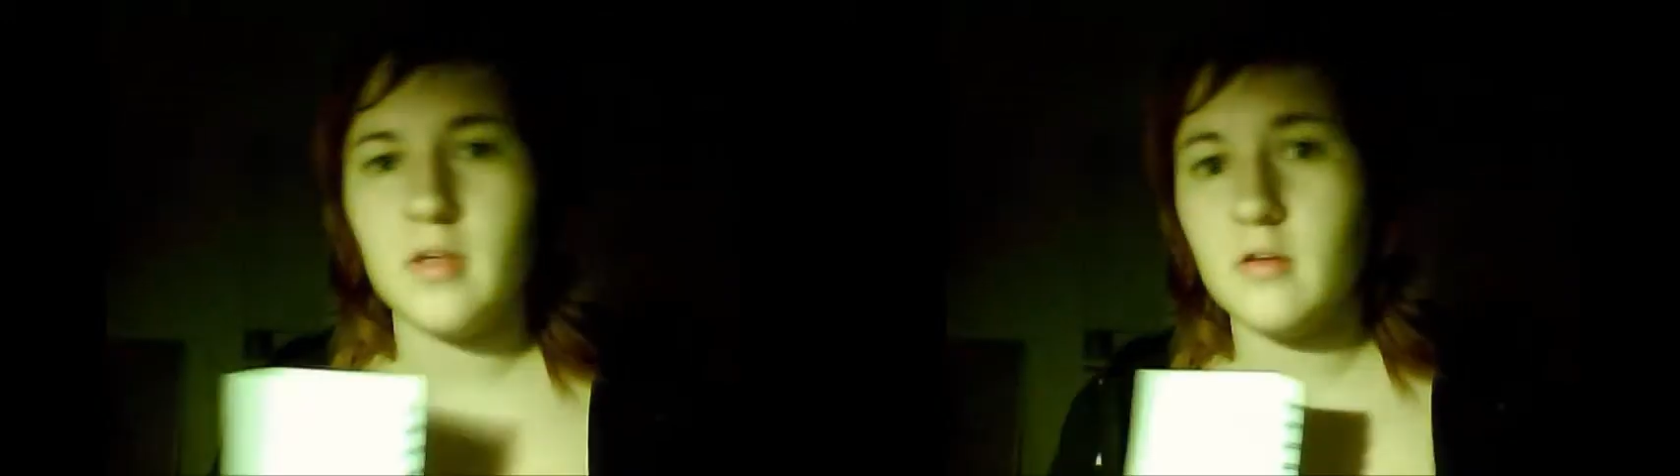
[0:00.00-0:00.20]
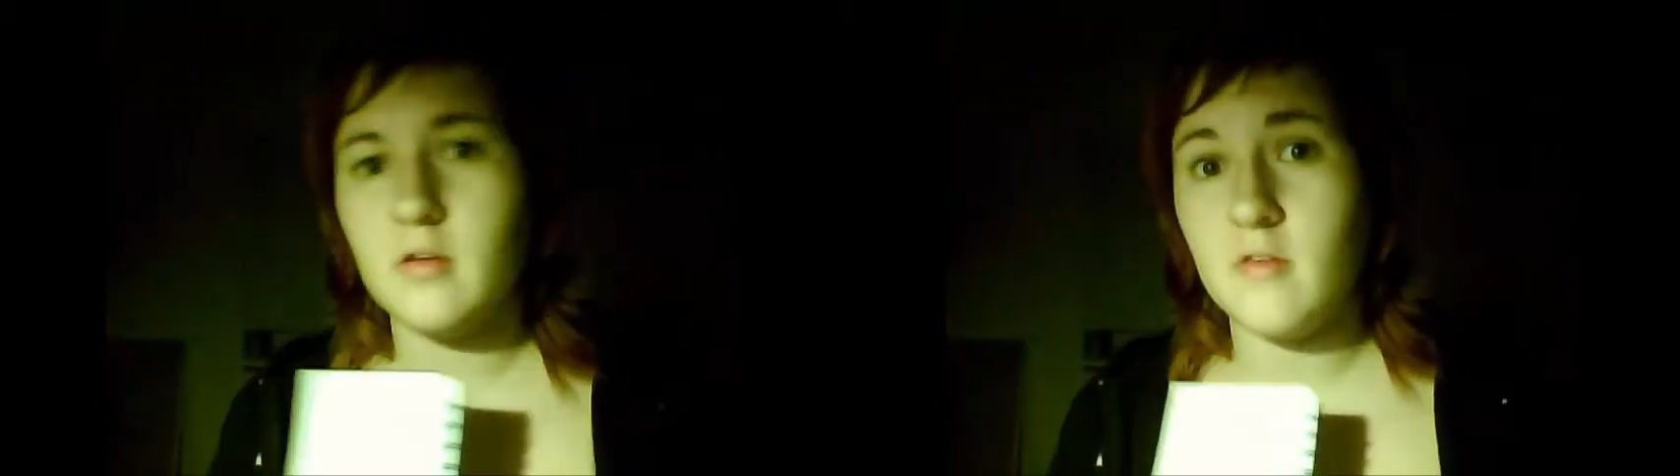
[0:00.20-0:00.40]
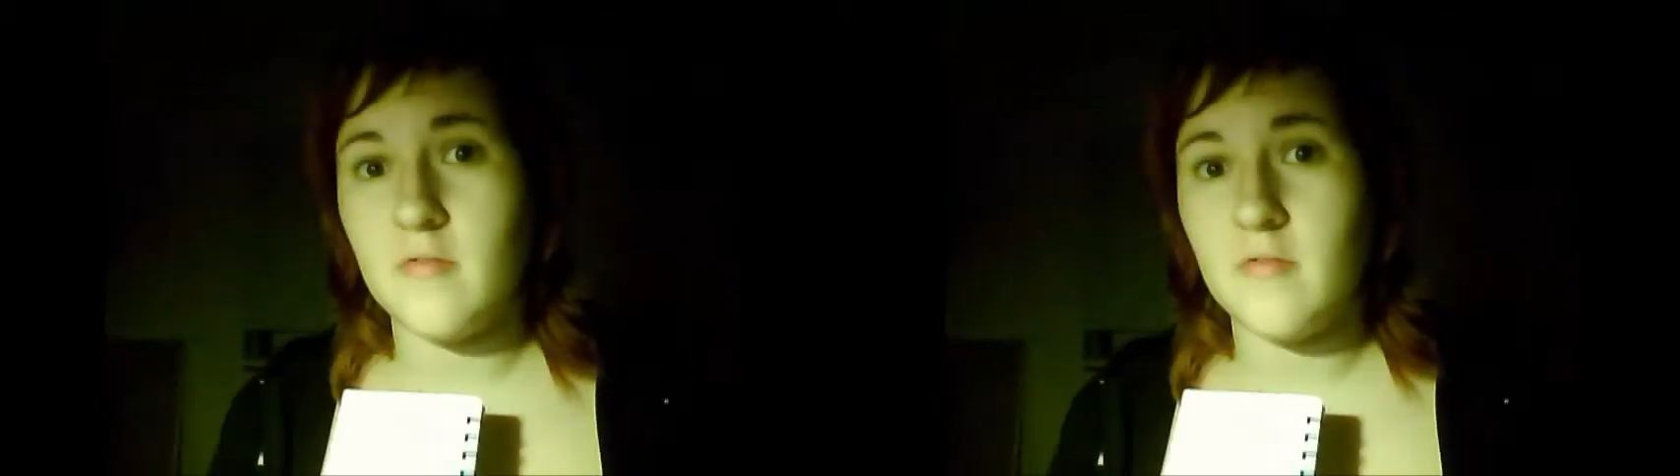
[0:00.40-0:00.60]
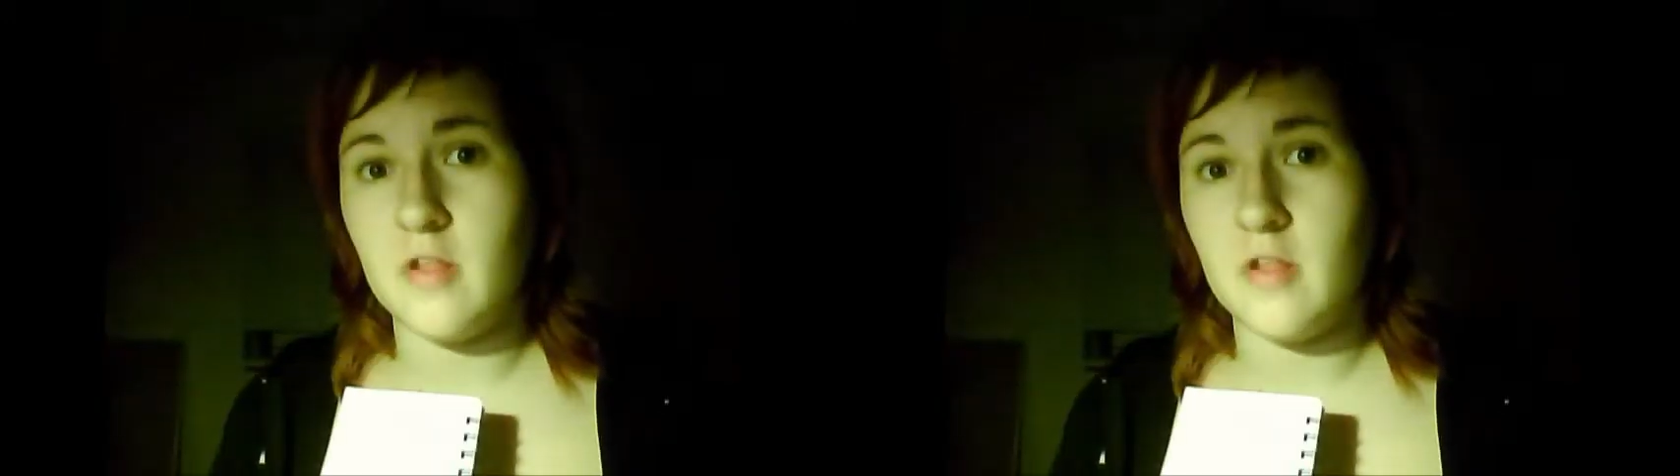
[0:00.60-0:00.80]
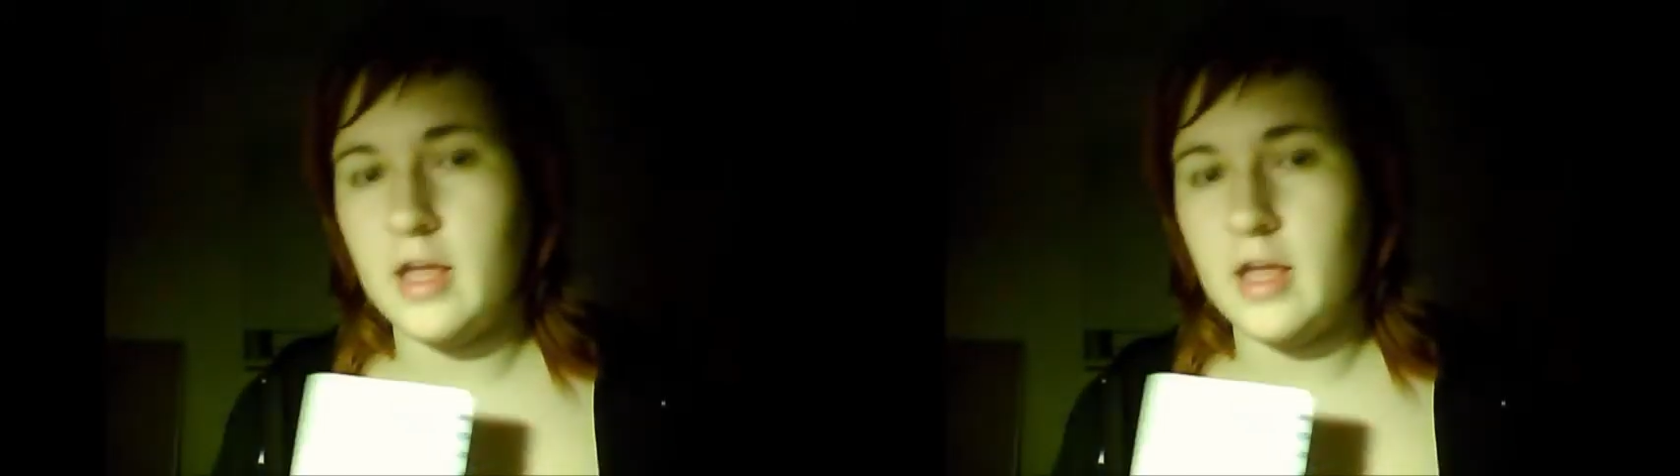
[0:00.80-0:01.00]
except for The
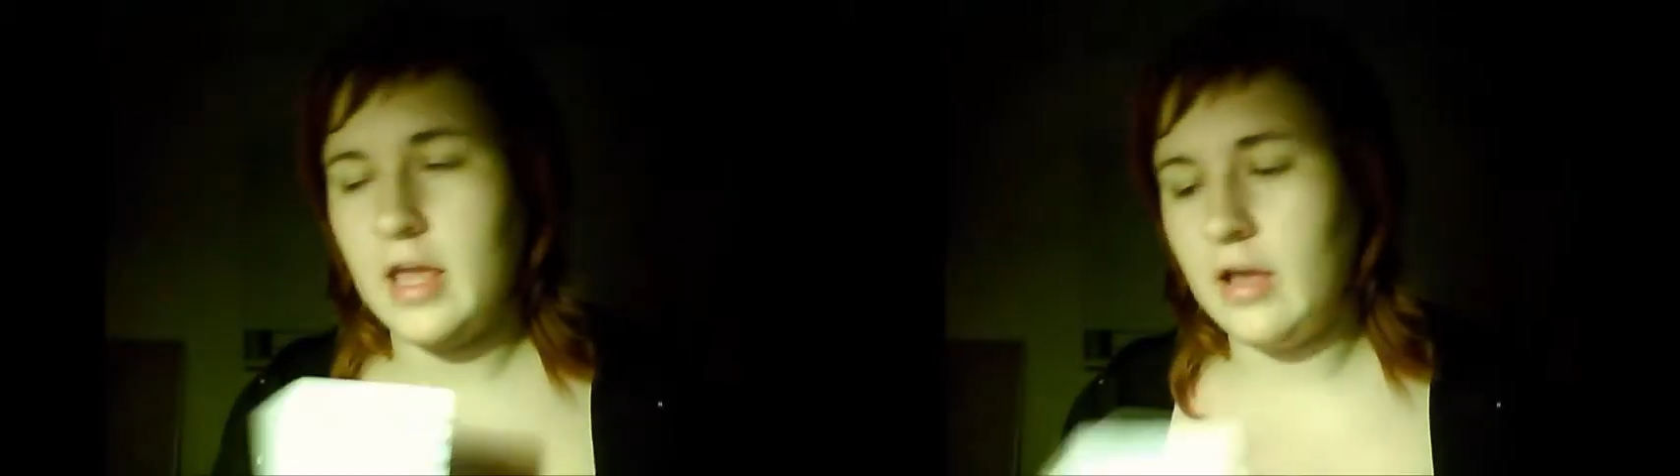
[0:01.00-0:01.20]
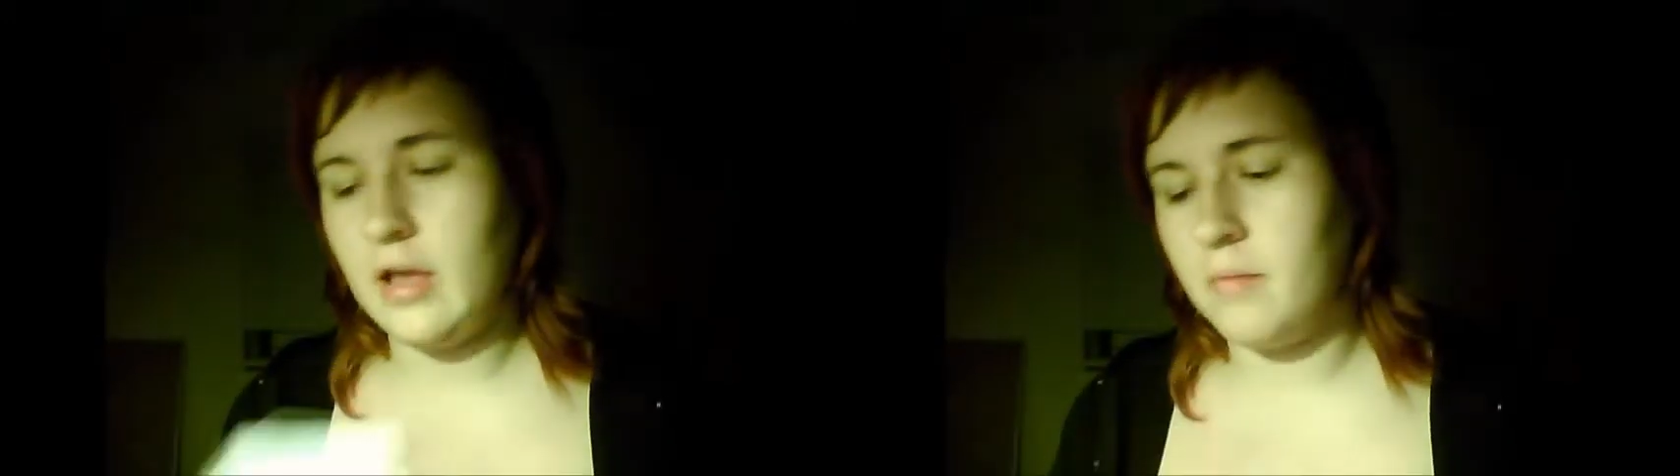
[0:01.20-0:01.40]
Lion King.